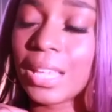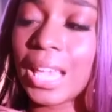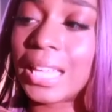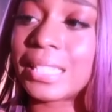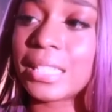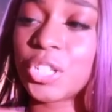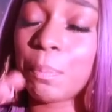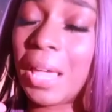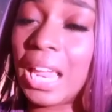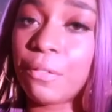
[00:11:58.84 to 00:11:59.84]
in such a
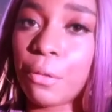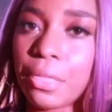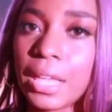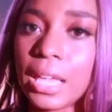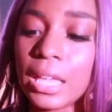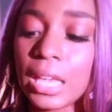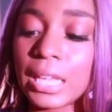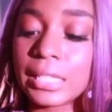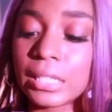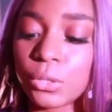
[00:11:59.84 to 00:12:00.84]
painful thing
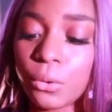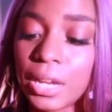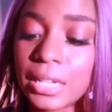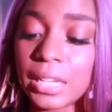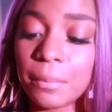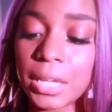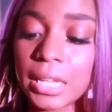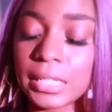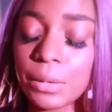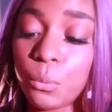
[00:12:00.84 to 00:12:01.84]
is disorienting
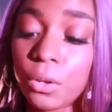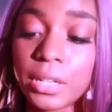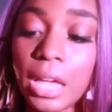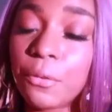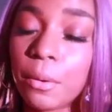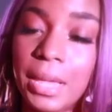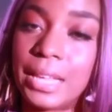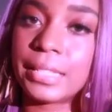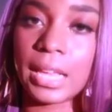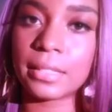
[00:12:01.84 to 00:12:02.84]
because it will never
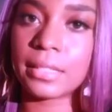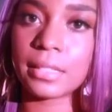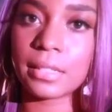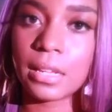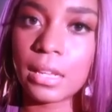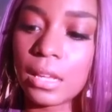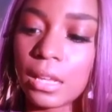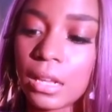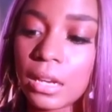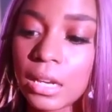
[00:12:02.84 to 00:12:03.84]
make sense.
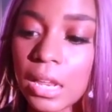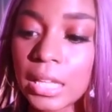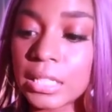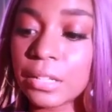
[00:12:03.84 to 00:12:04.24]
It